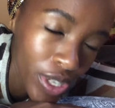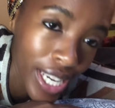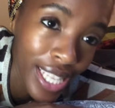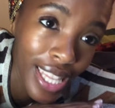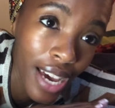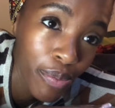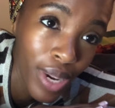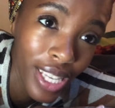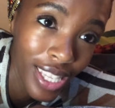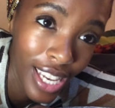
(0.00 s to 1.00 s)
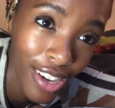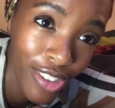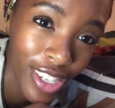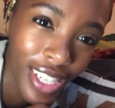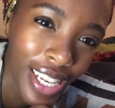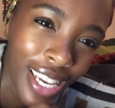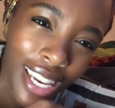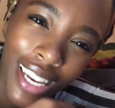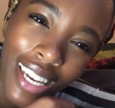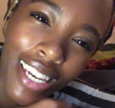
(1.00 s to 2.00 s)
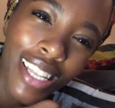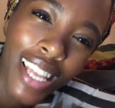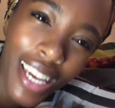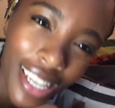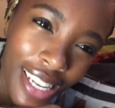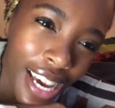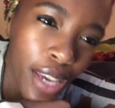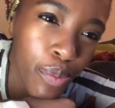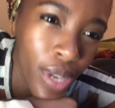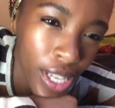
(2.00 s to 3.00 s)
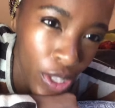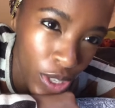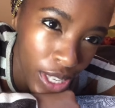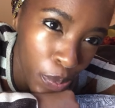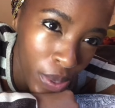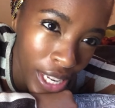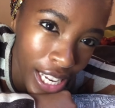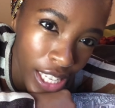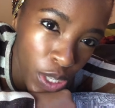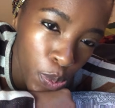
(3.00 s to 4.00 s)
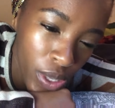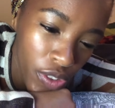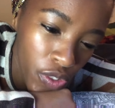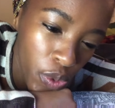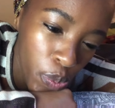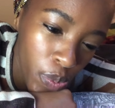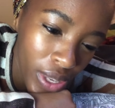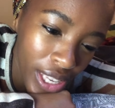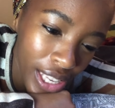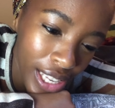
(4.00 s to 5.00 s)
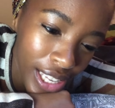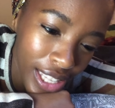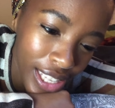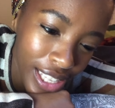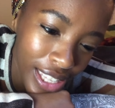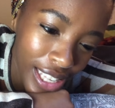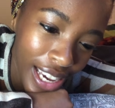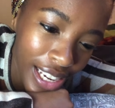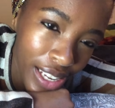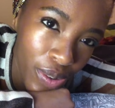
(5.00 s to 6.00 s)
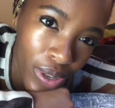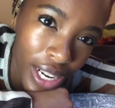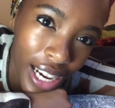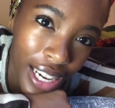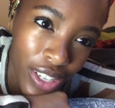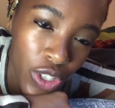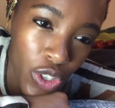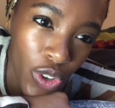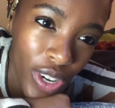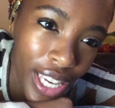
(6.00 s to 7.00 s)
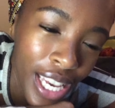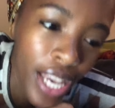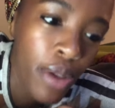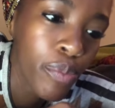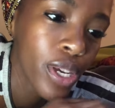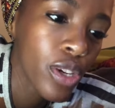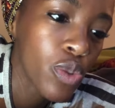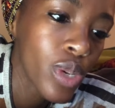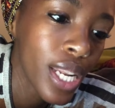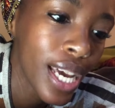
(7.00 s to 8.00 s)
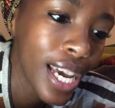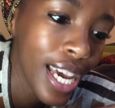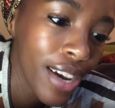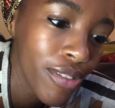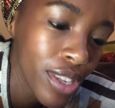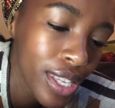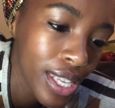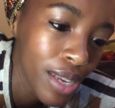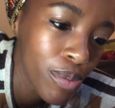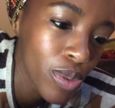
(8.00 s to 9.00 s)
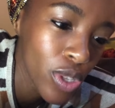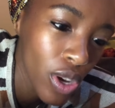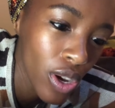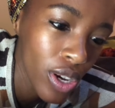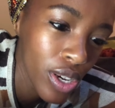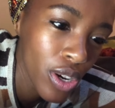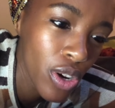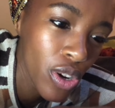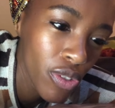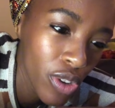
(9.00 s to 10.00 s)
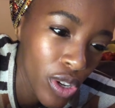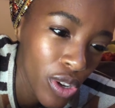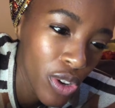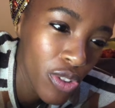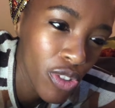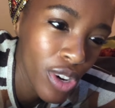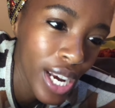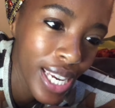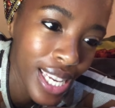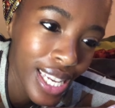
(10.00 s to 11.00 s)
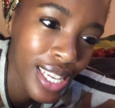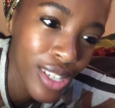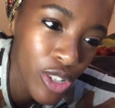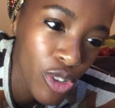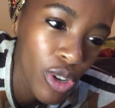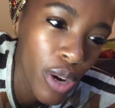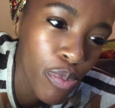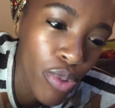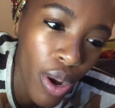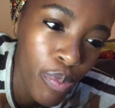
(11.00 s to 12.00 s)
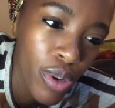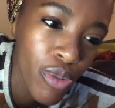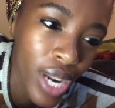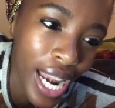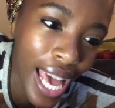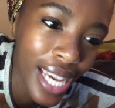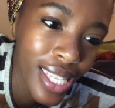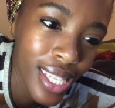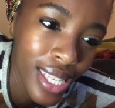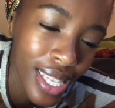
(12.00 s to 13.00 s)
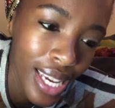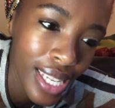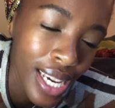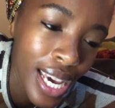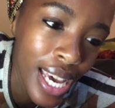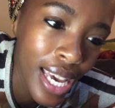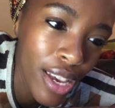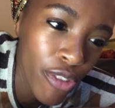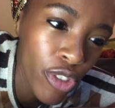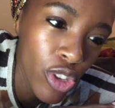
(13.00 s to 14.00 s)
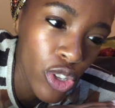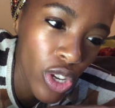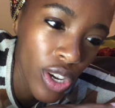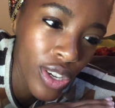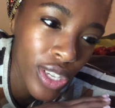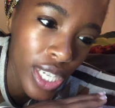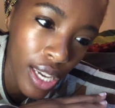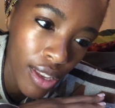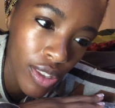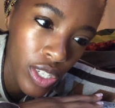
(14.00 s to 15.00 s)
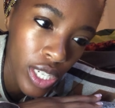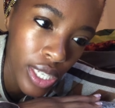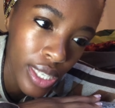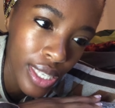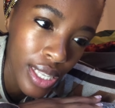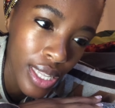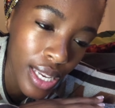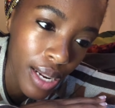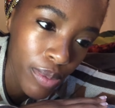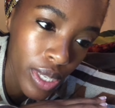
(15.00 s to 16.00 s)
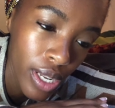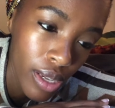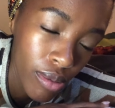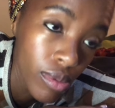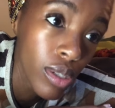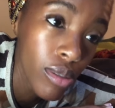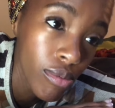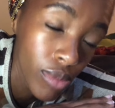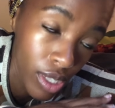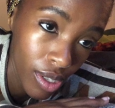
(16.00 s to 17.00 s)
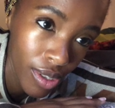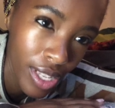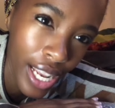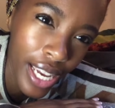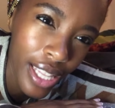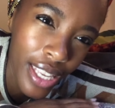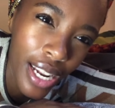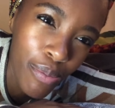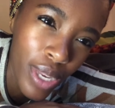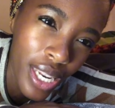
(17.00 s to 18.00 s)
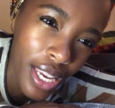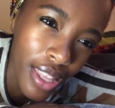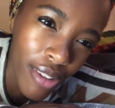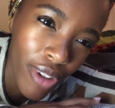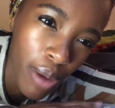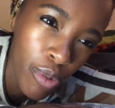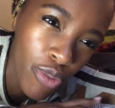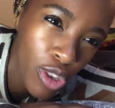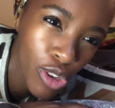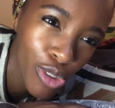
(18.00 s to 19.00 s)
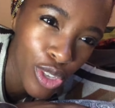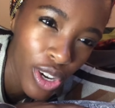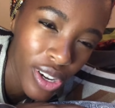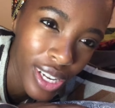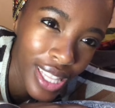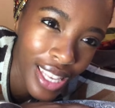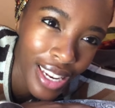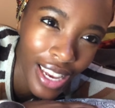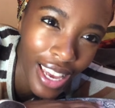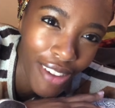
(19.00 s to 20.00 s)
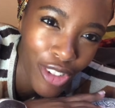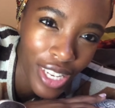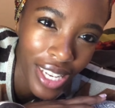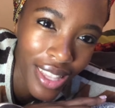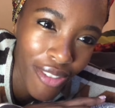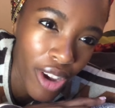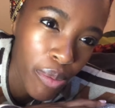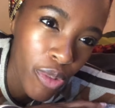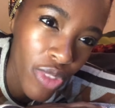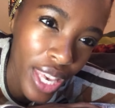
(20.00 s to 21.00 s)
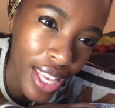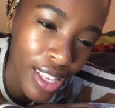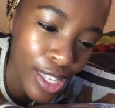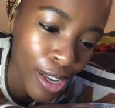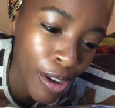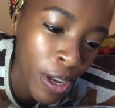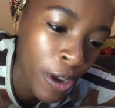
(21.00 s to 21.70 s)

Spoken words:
Like, that might sound like a nightmare to somebody else, but for me it's exactly what I enjoy, because when I have the same song over and over, I can get into a proper relaxed state. If the song changes, then I'm just like then I'm getting in the vibe of the new song, and then I have to get in the vibe of the other song.